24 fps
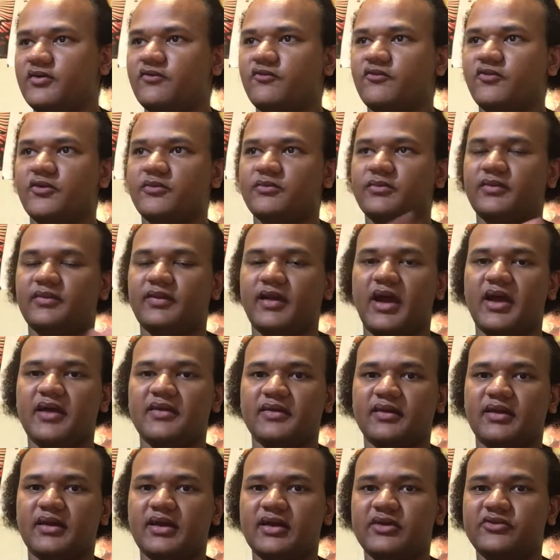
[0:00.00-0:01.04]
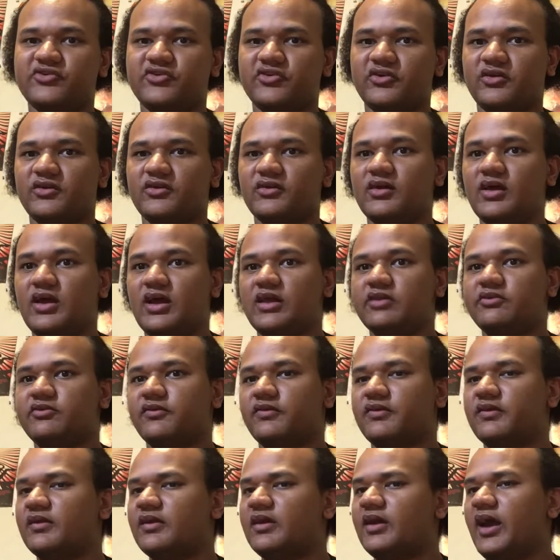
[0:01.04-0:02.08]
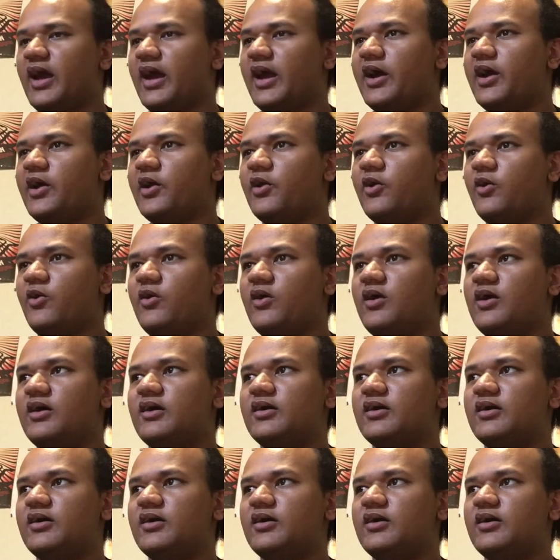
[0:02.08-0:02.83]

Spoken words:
from the side of the kitchen, to see how